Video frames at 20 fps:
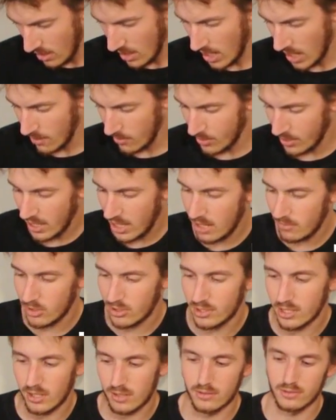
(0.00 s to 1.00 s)
Ammer
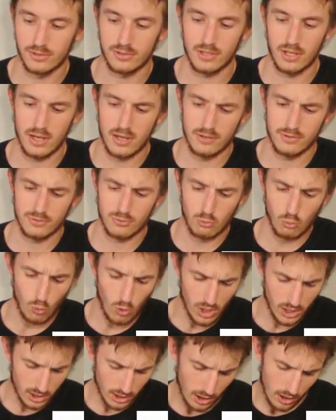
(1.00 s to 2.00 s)
Hammer Dollar says,
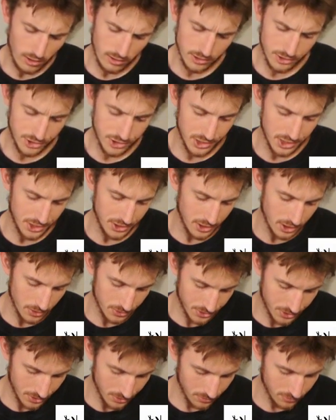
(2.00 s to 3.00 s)
What college did you go
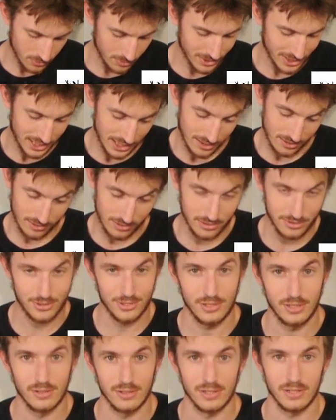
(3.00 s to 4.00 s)
to for mechanical
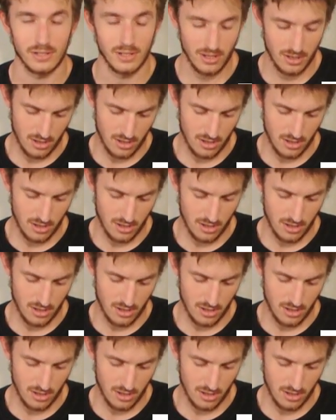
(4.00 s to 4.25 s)
engineering?